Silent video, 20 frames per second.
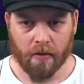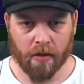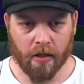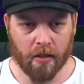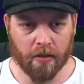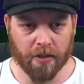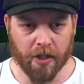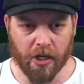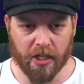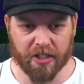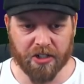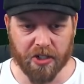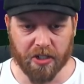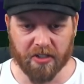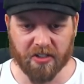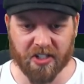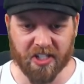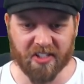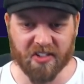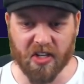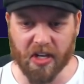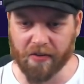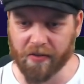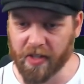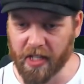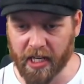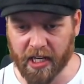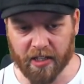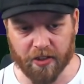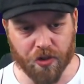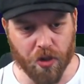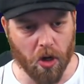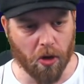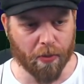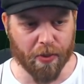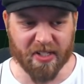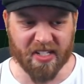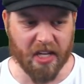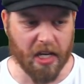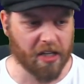Well, 9 shots to 7. They control
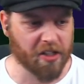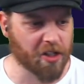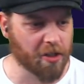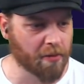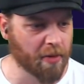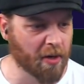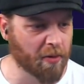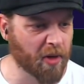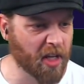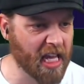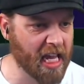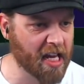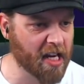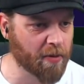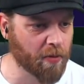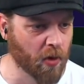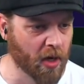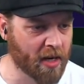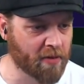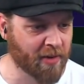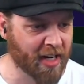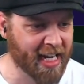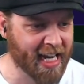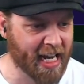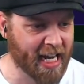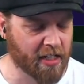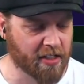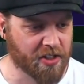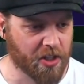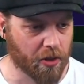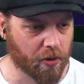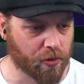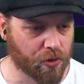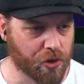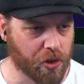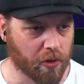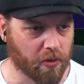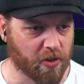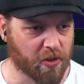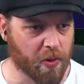possession, but we hit them when we needed to.
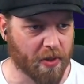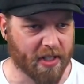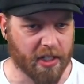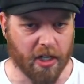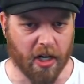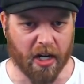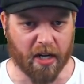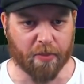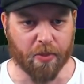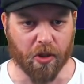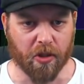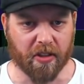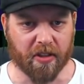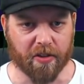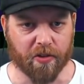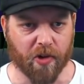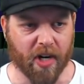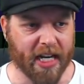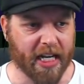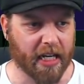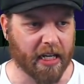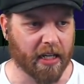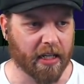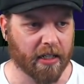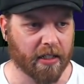Schultz with a 9.3.